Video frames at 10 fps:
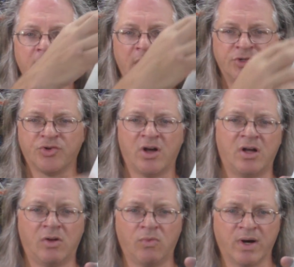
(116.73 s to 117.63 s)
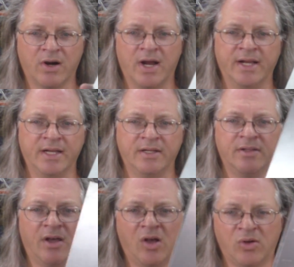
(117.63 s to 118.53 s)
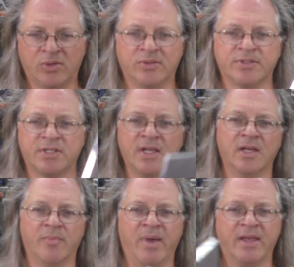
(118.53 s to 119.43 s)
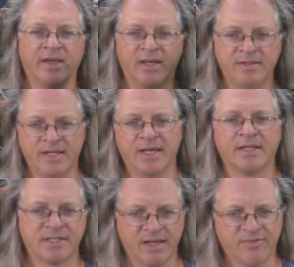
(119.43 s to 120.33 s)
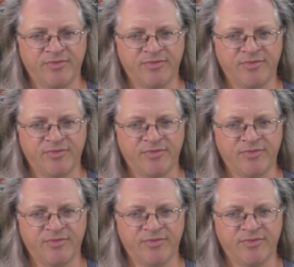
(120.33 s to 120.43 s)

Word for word: and draw where I needed the holes, make a D X F